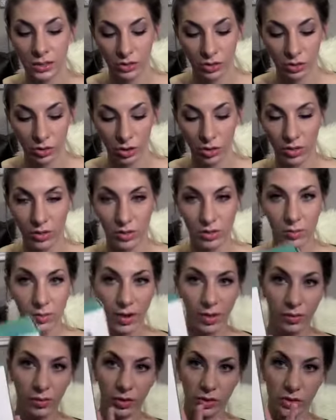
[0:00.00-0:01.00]
So this is
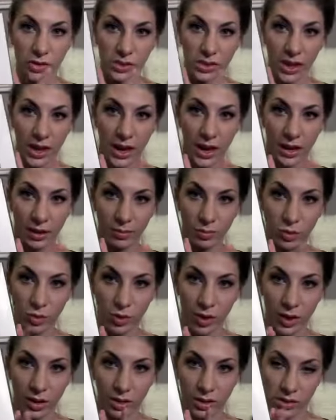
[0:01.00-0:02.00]
my first time
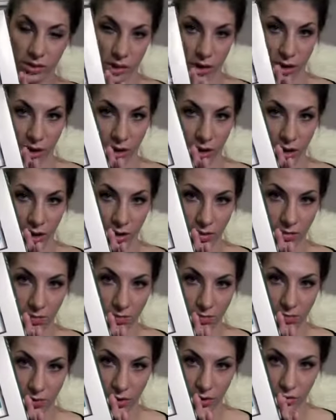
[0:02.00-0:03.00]
trying the Target
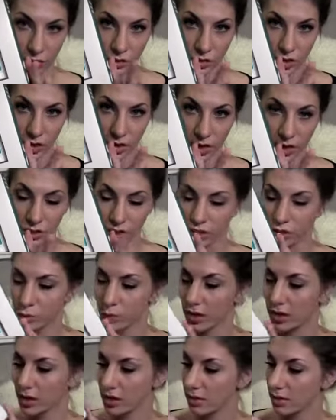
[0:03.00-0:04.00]
version. I
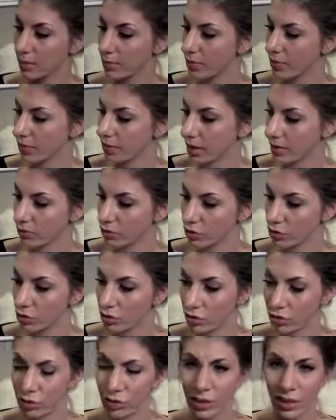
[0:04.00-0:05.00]
just picked this up this
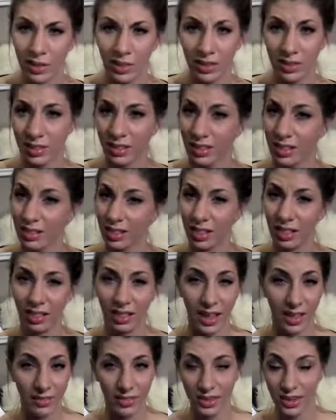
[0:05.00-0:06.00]
afternoon. I think this is
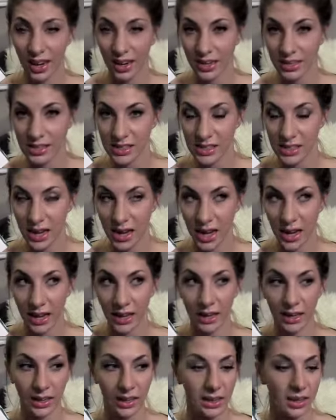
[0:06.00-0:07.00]

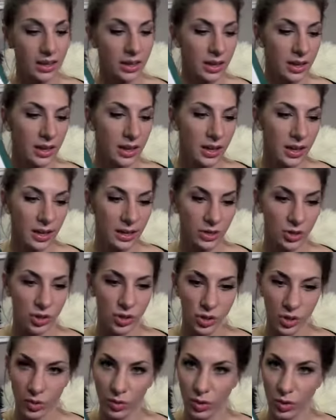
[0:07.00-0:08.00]
$11.99. I
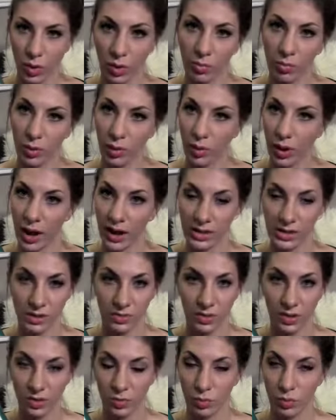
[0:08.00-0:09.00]
don't know what
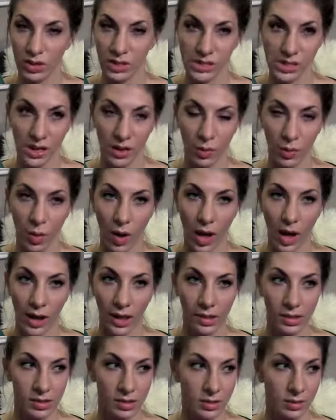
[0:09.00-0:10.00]
Proactiv is
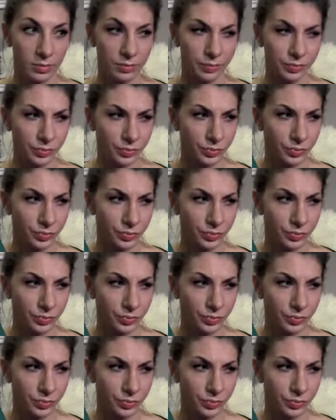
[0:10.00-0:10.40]
retail-wise.